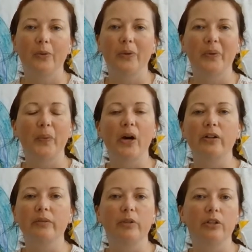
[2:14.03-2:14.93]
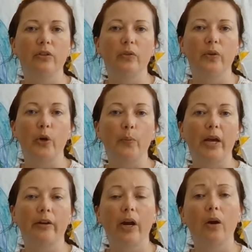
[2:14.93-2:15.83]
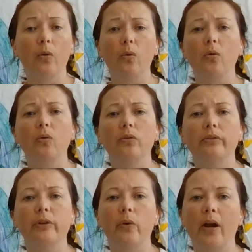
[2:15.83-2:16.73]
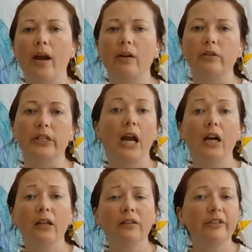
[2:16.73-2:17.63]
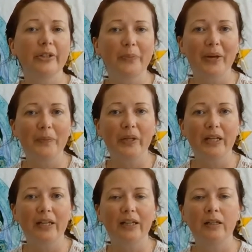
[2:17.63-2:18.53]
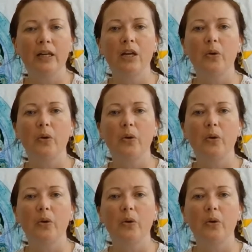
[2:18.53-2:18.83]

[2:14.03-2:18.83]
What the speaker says: We welcome you no matter how old or how young you may be.